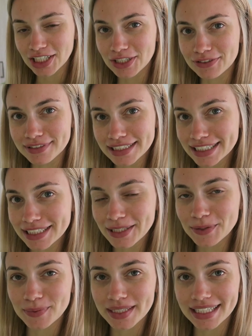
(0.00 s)
Got a
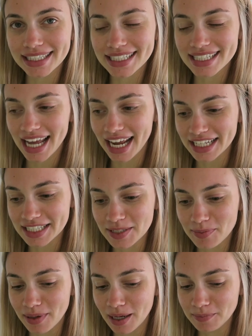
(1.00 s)
really weird
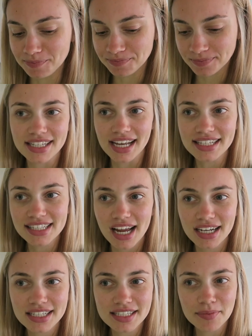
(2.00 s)
taste, but the taste
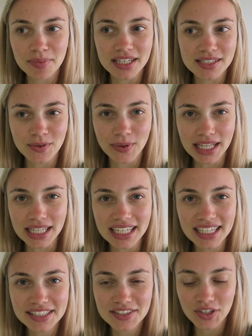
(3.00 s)
kind of disappears
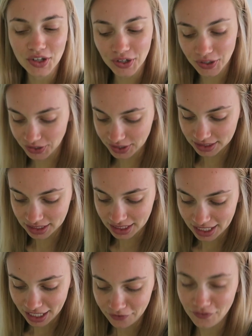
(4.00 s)
quickly. So
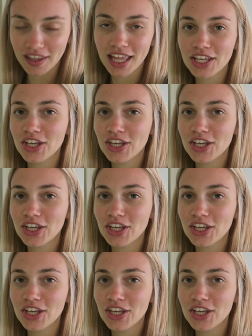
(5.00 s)
I feel